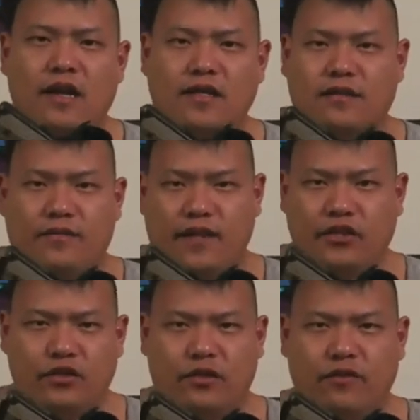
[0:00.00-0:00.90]
it's a
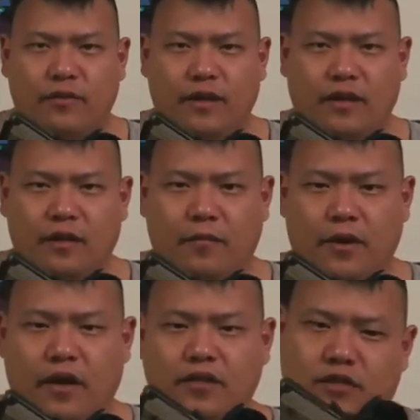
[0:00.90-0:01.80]
faster draw for me to
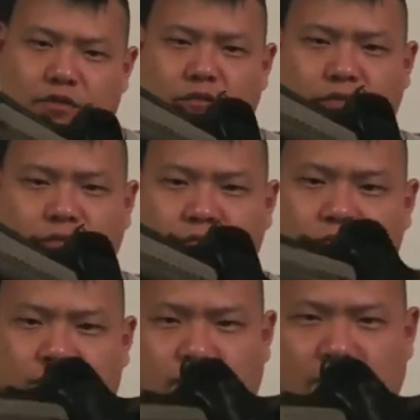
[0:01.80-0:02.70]
compare to
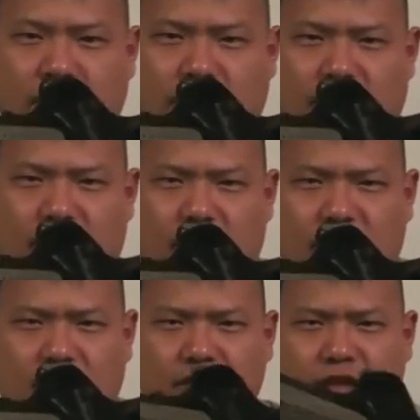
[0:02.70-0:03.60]
like that,
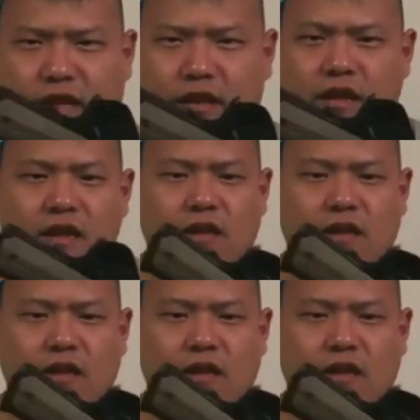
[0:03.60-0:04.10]
okay?